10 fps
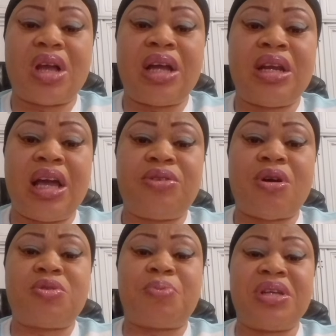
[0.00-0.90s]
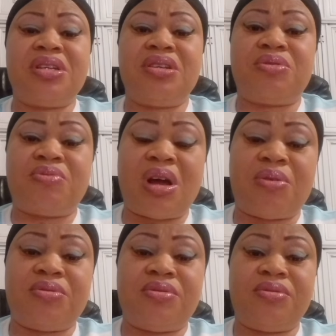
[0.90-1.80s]
And end up spreading it
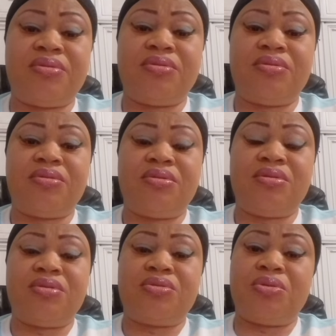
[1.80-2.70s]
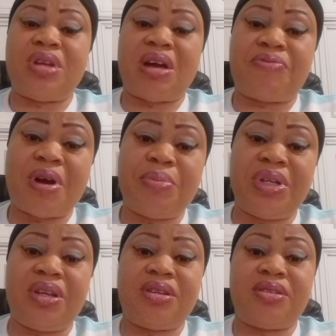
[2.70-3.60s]
around to their
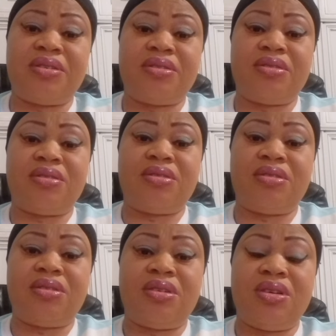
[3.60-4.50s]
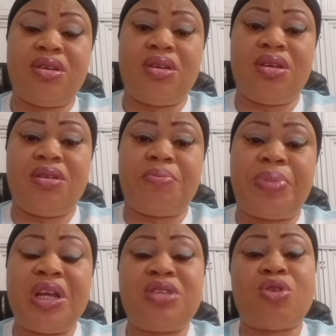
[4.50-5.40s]
families.
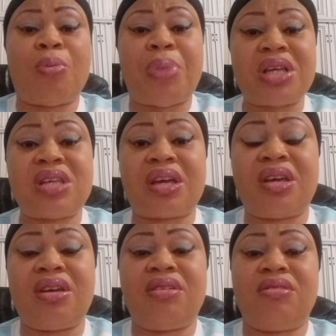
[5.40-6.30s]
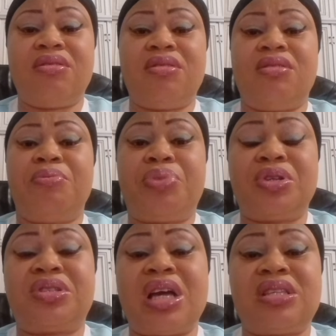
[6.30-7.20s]
Please, Obaseki,
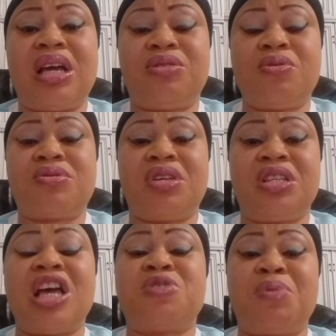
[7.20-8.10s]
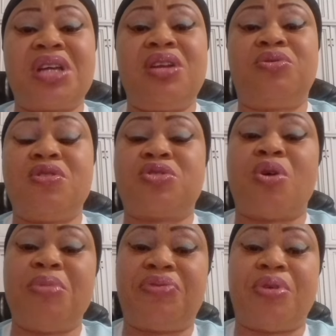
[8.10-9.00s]
protect Edo State, especially those
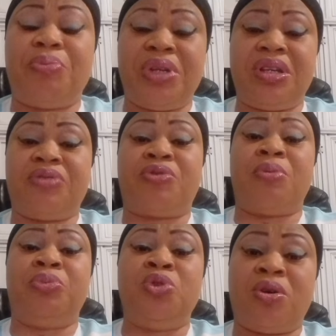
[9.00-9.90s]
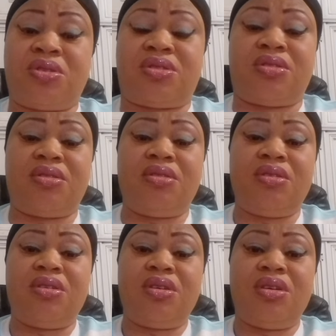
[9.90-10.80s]
coming from north.
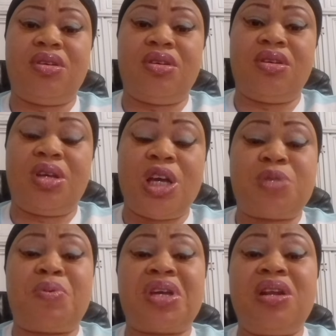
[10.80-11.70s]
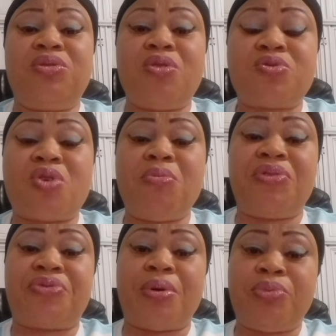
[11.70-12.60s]
especially those
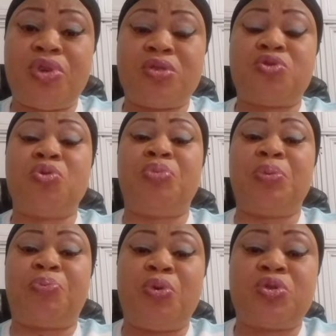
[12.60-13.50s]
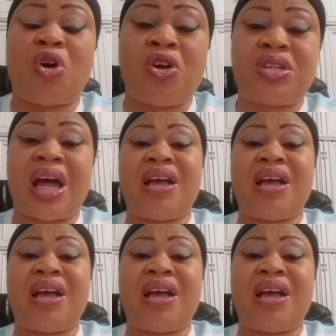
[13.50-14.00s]
coming from north, should be put under